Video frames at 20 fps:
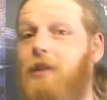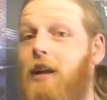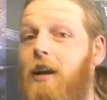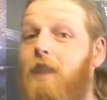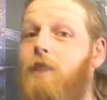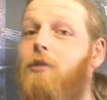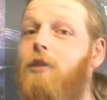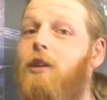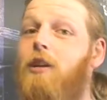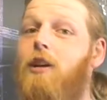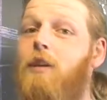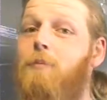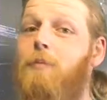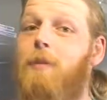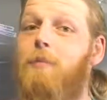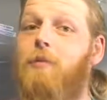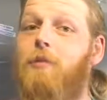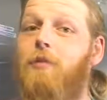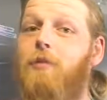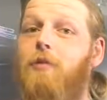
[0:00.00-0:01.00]
And I know a lot of
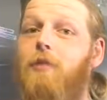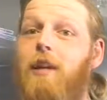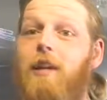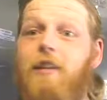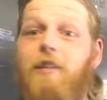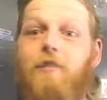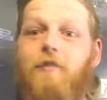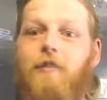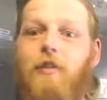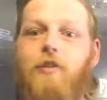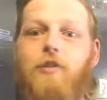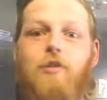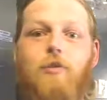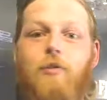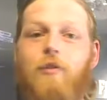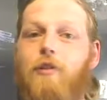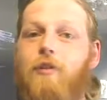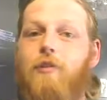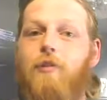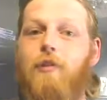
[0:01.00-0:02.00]
people don't like the first
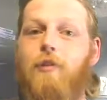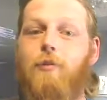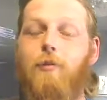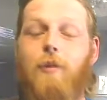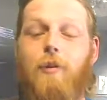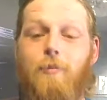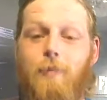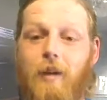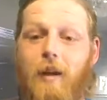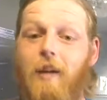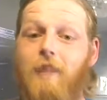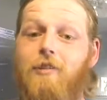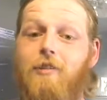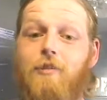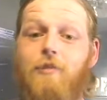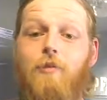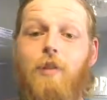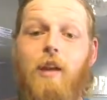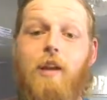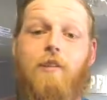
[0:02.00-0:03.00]
or the third one, but I
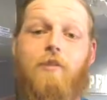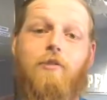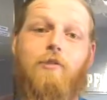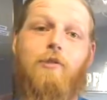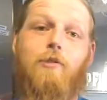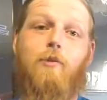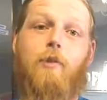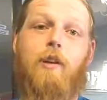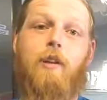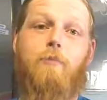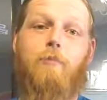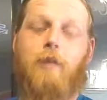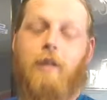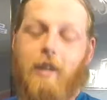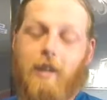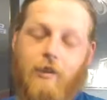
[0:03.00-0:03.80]
do like those quite a bit.